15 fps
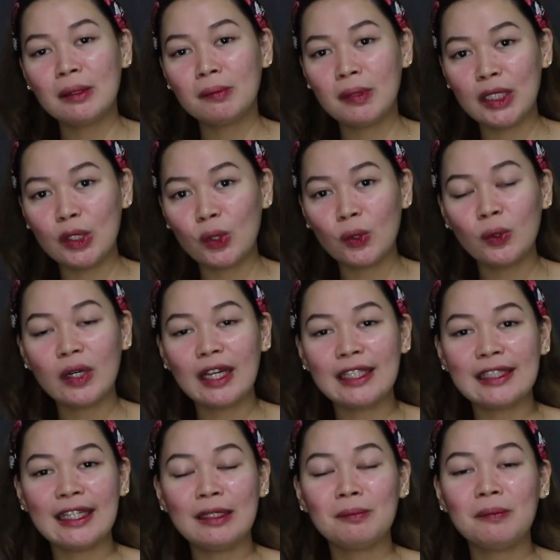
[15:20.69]
below
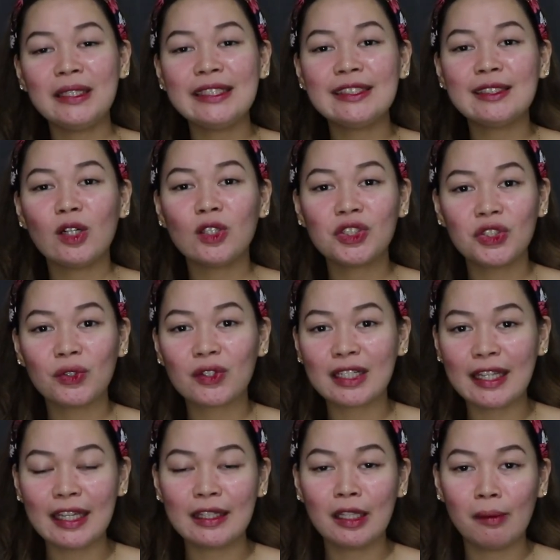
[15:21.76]
and then please also
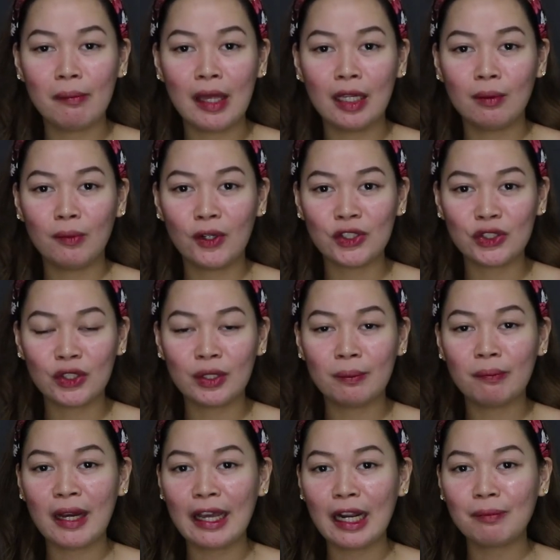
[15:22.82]
click the bell button
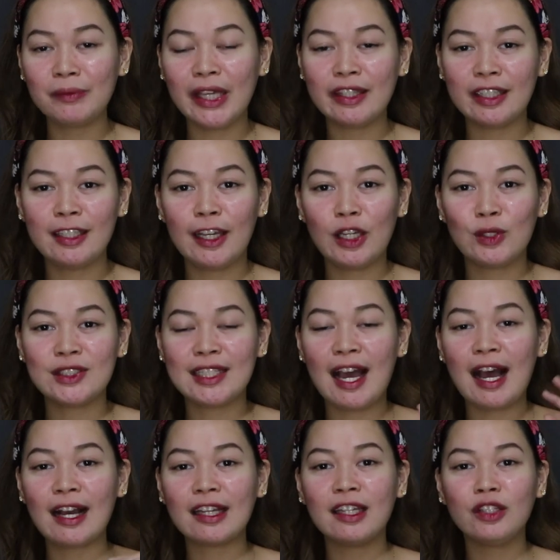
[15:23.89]
para updated kayo
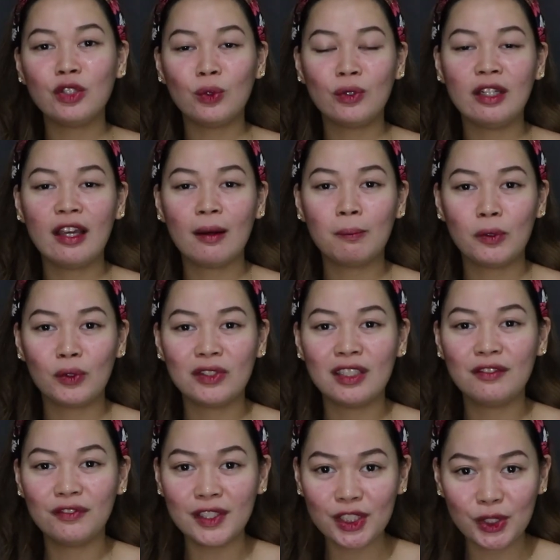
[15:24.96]
sa aking newly
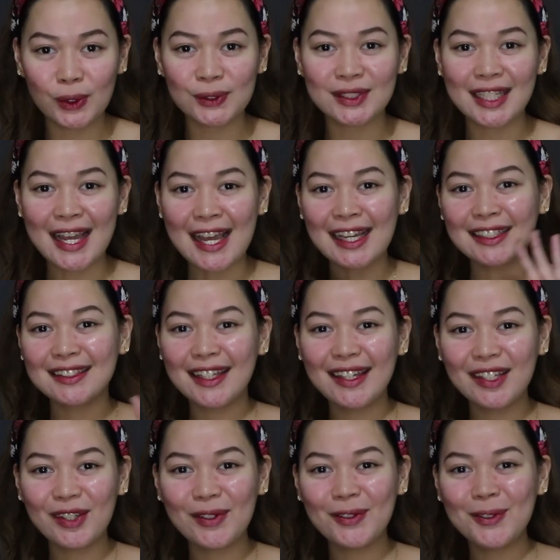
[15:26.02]
uploaded videos.
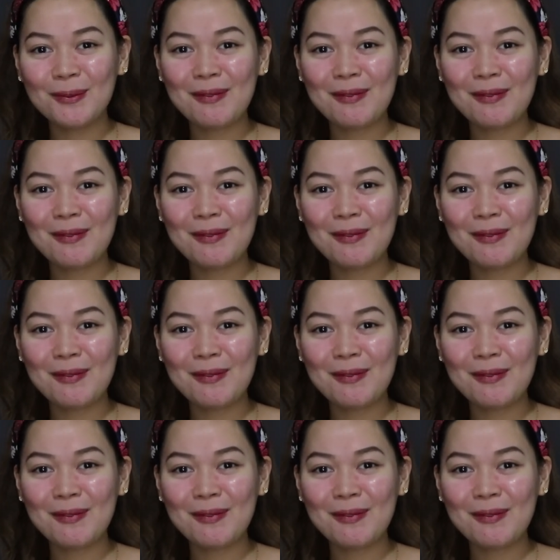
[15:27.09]
Thank you!